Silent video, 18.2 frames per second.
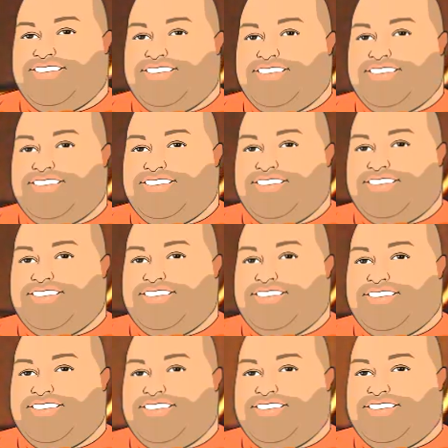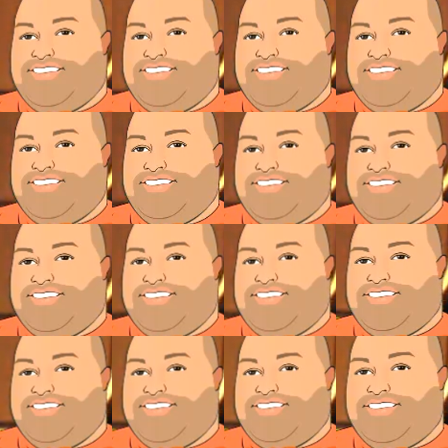
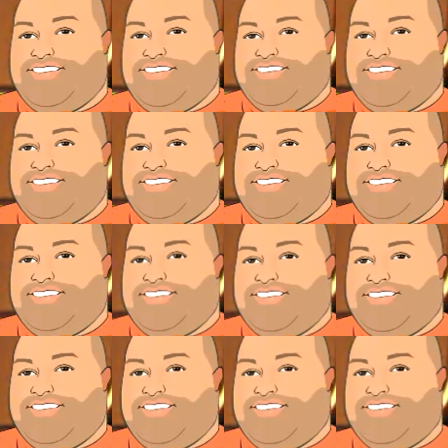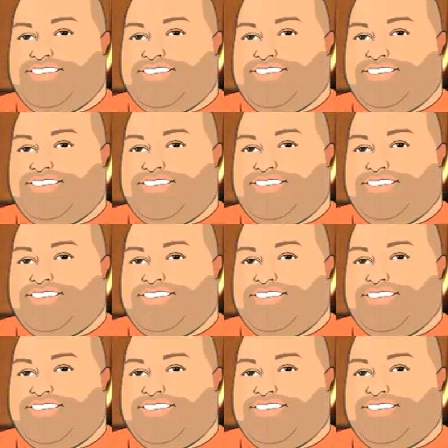Nothing is said.